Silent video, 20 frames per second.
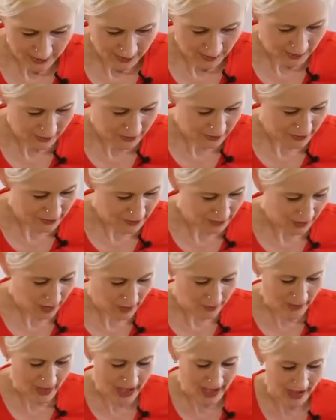on
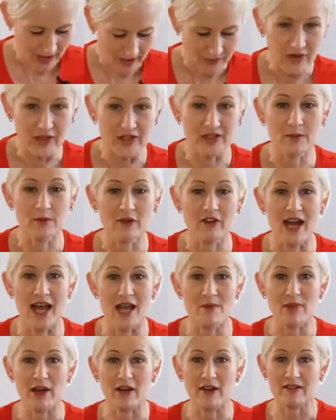top. And I've got some
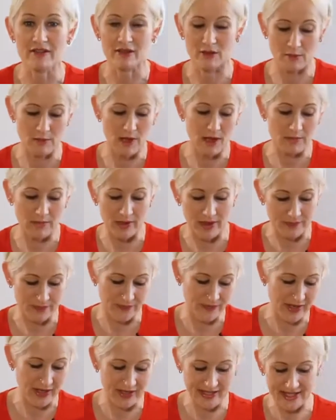cranberries.
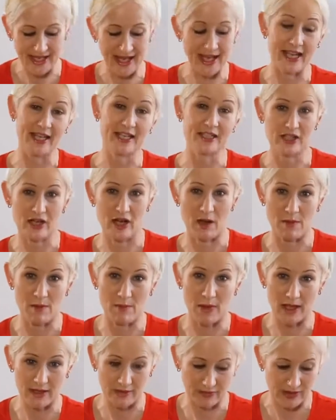Remember, I say each time
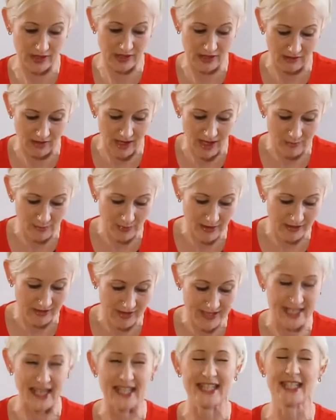about the fresh
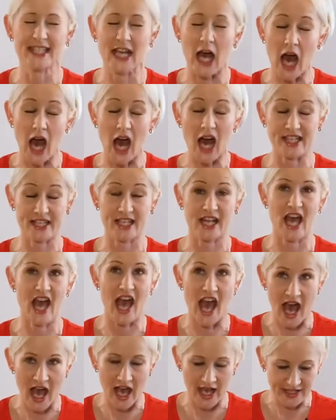cranberries, as tart
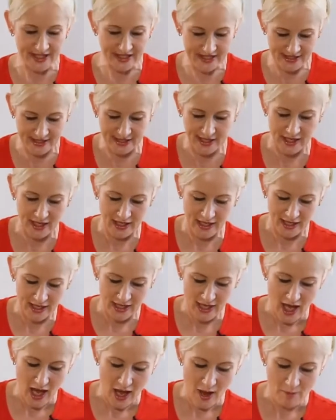as,
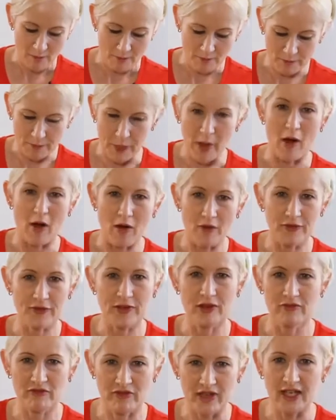but
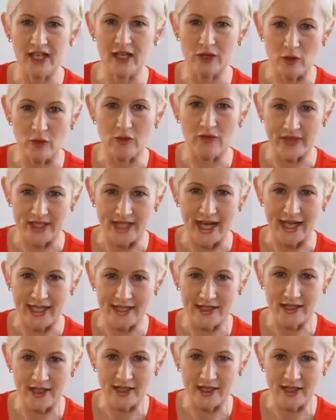often really good for taste